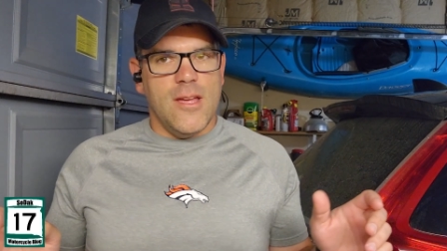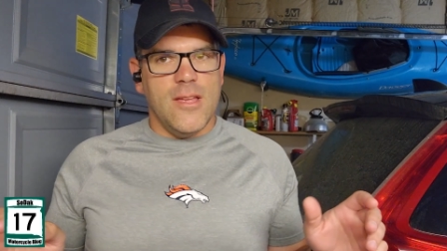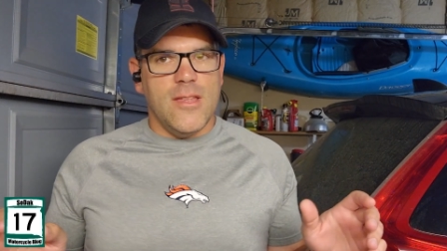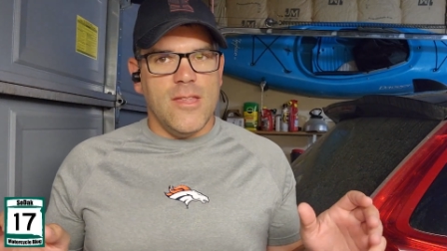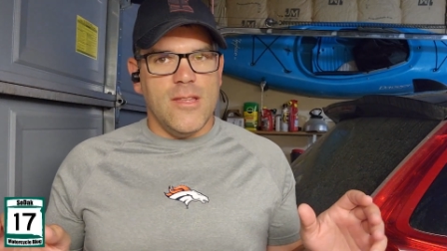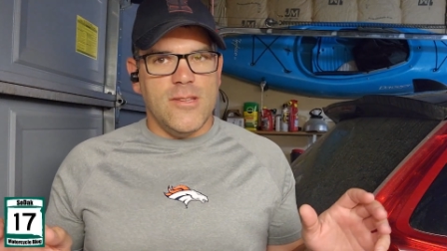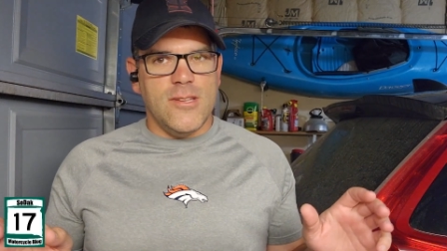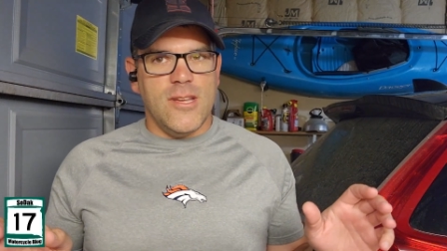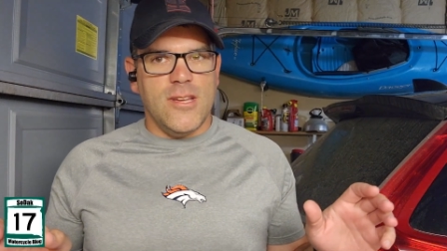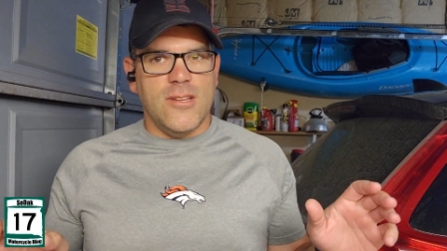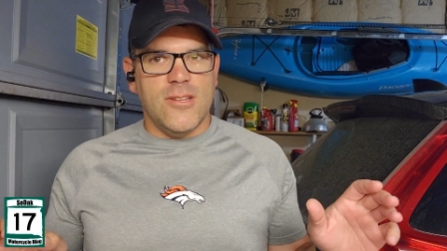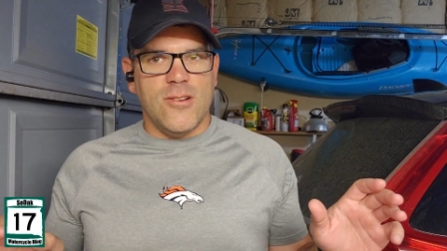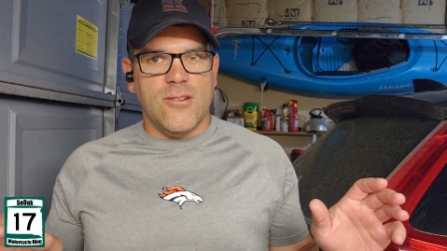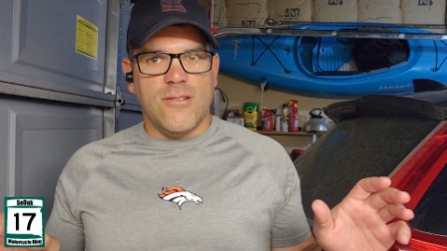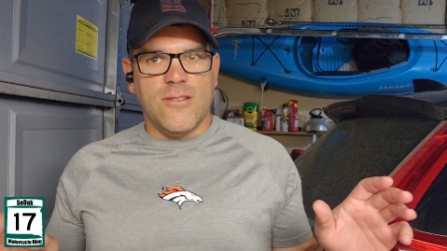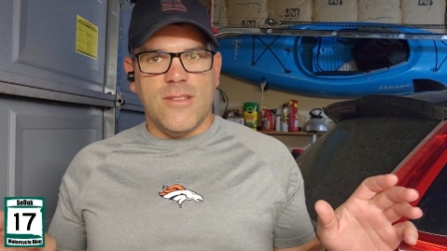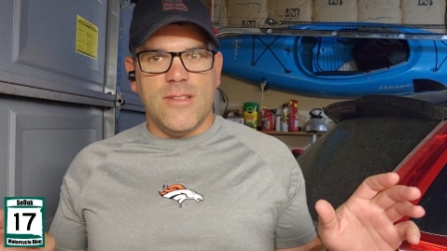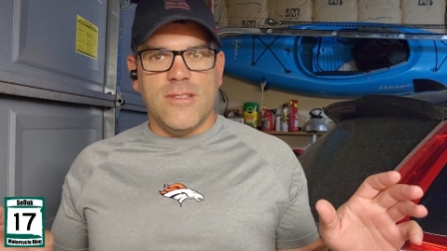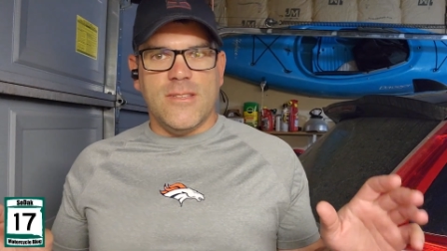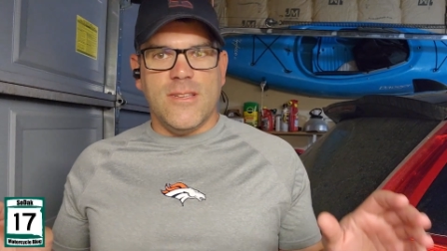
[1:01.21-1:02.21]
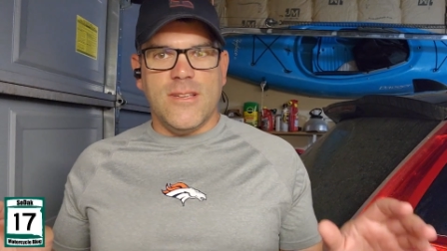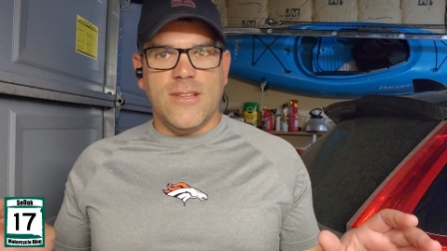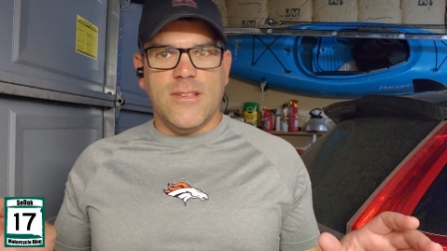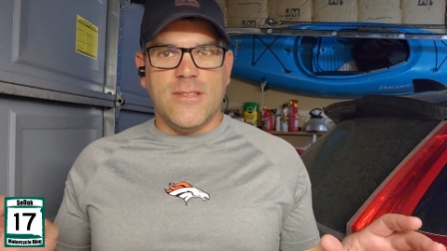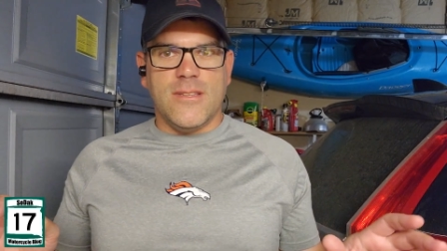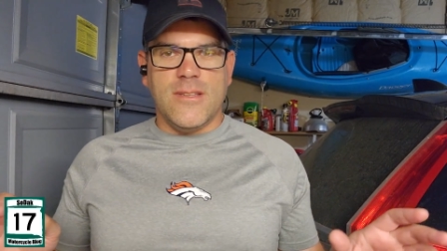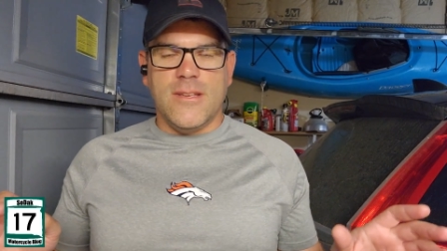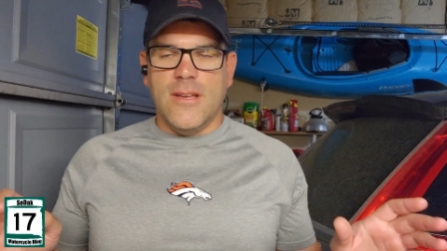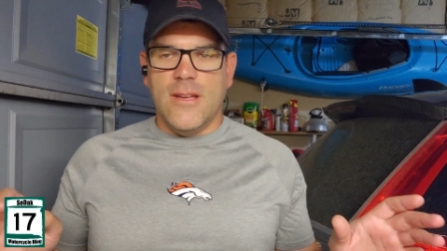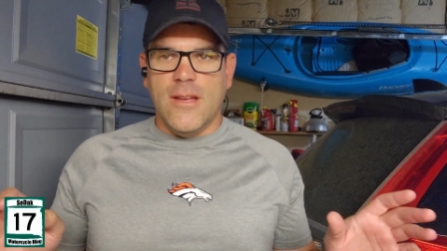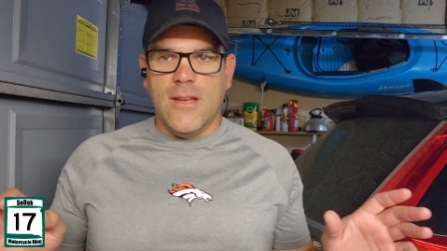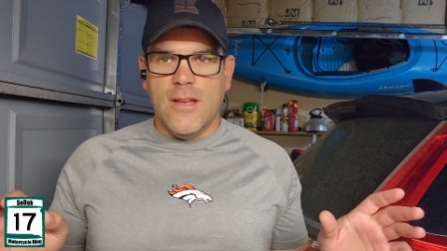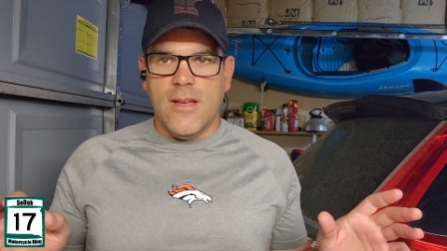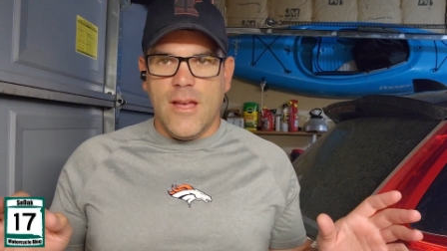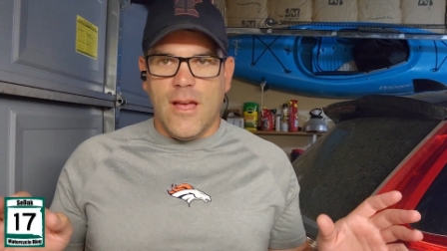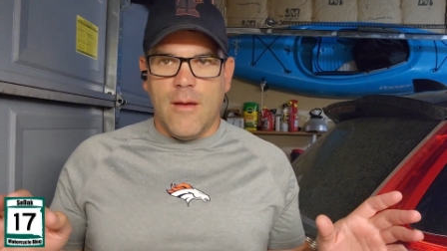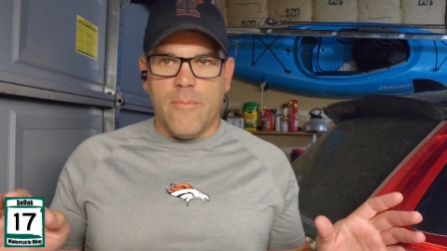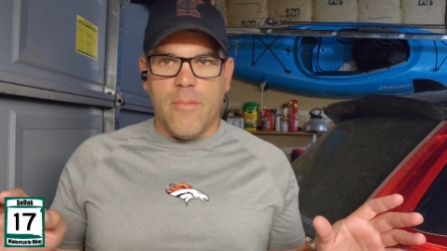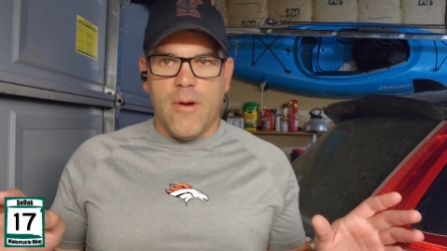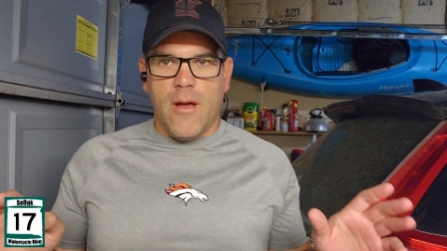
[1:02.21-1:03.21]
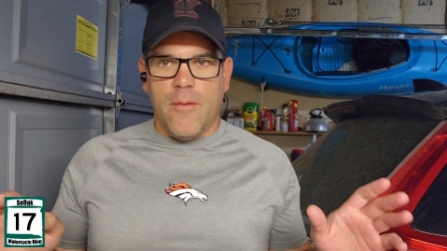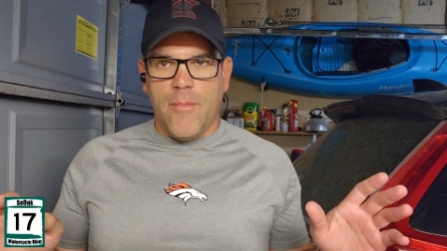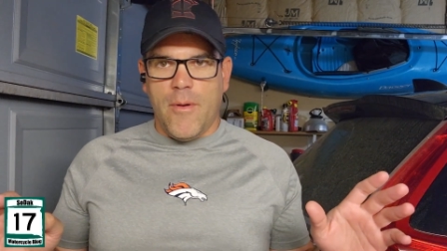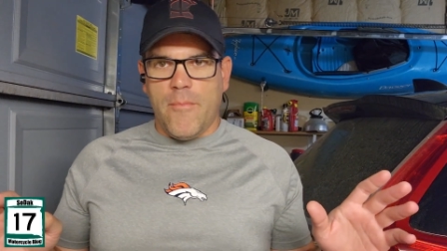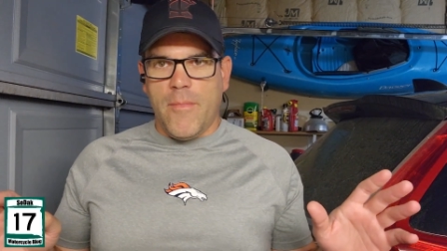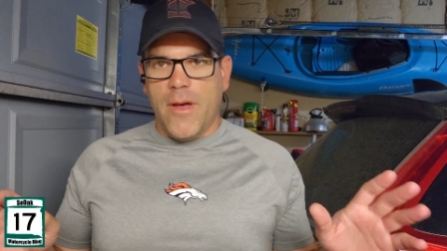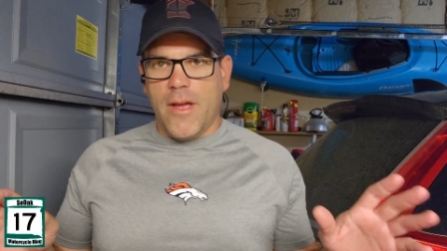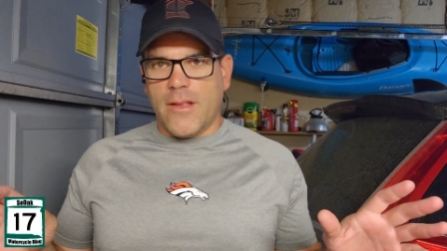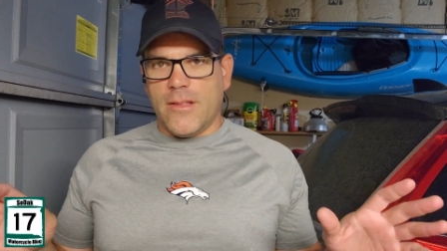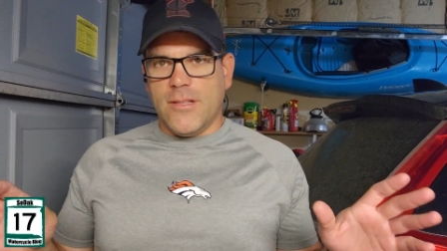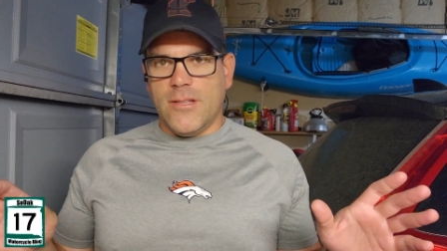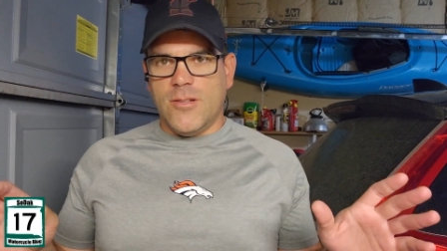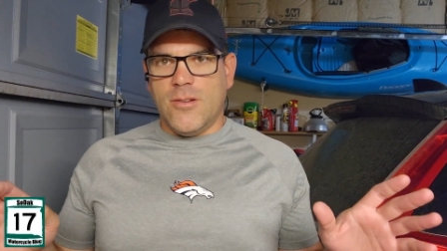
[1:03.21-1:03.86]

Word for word: the t-shirt that says, I brought my bike to